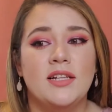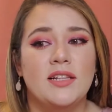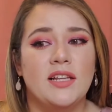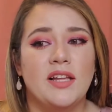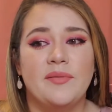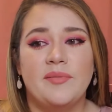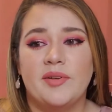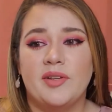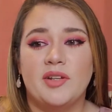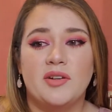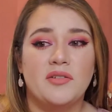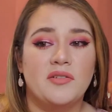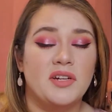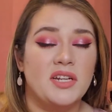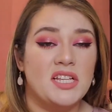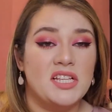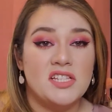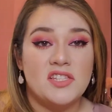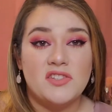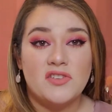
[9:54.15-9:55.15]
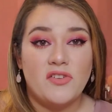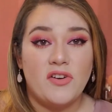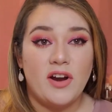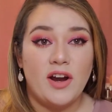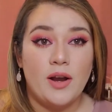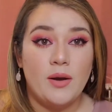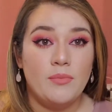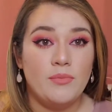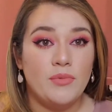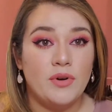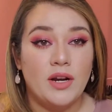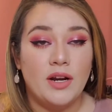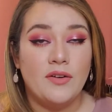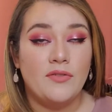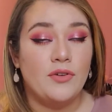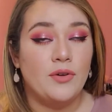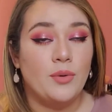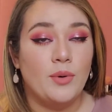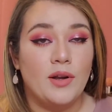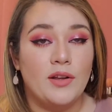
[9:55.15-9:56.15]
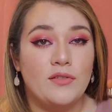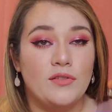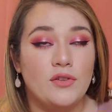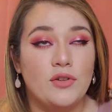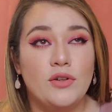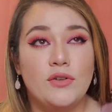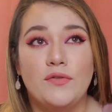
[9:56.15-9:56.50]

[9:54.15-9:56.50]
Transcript: let me know on Instagram, whatever you want to do.